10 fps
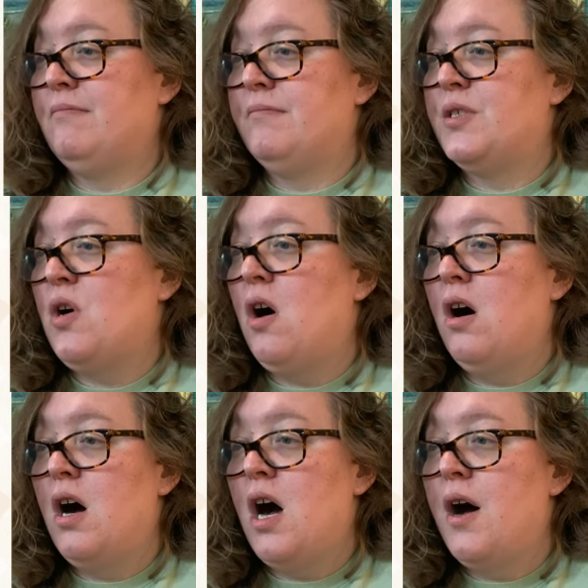
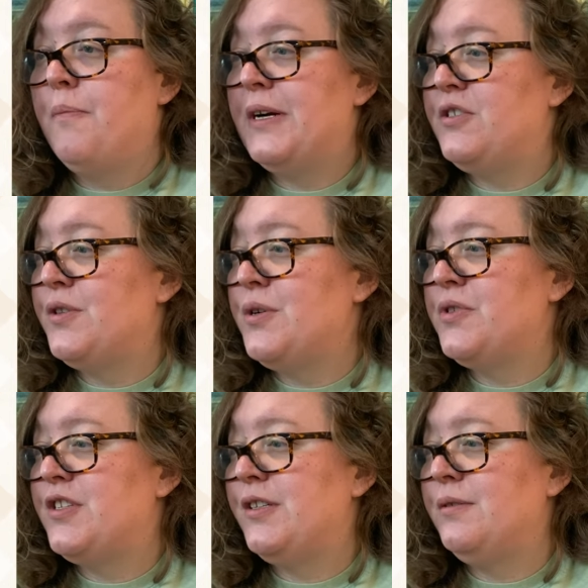saw a bunch of
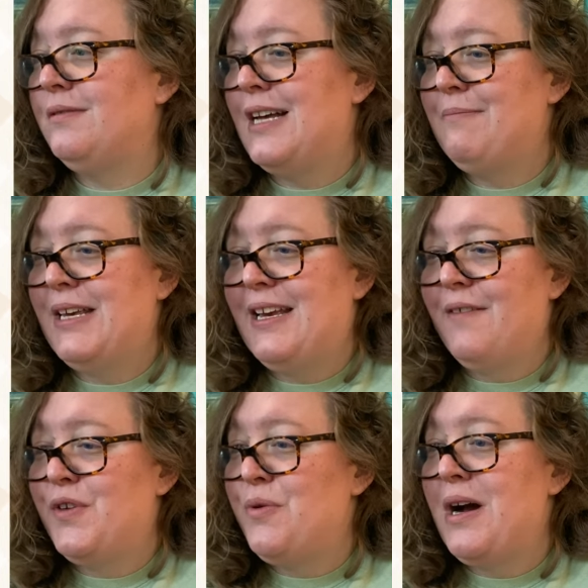those too. Let me
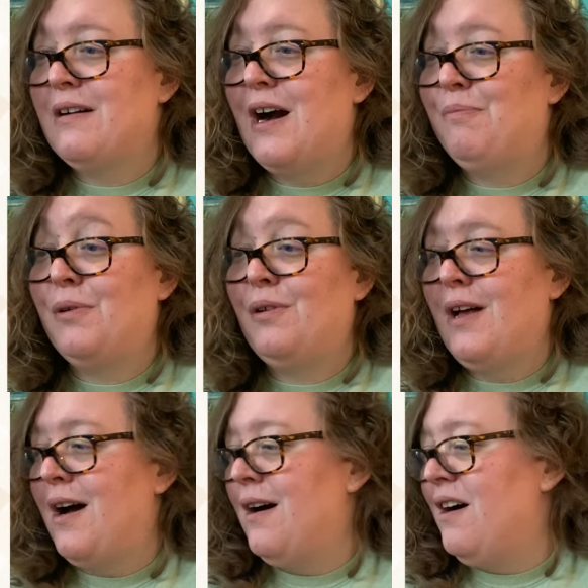give you a couple
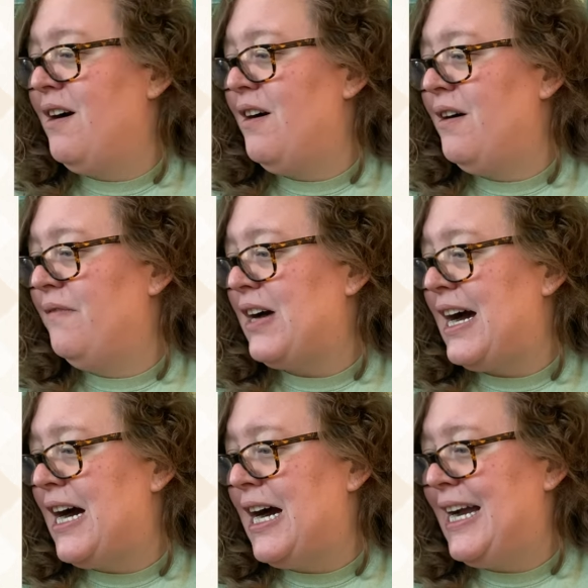of
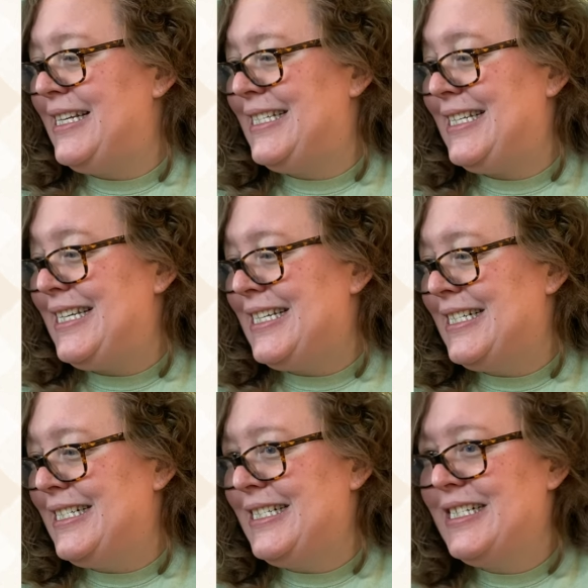
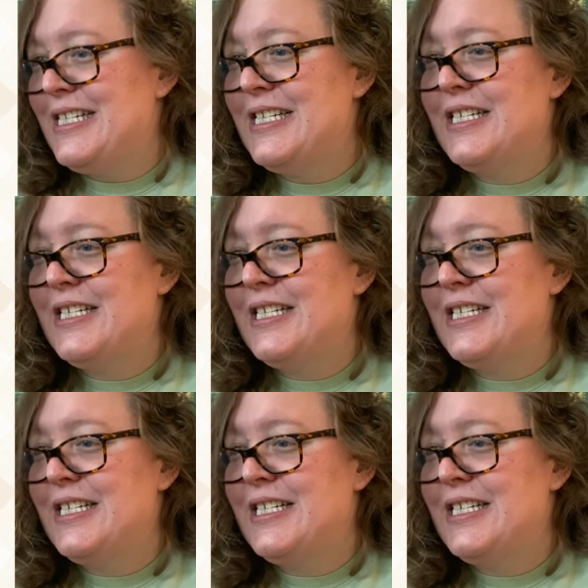ideas.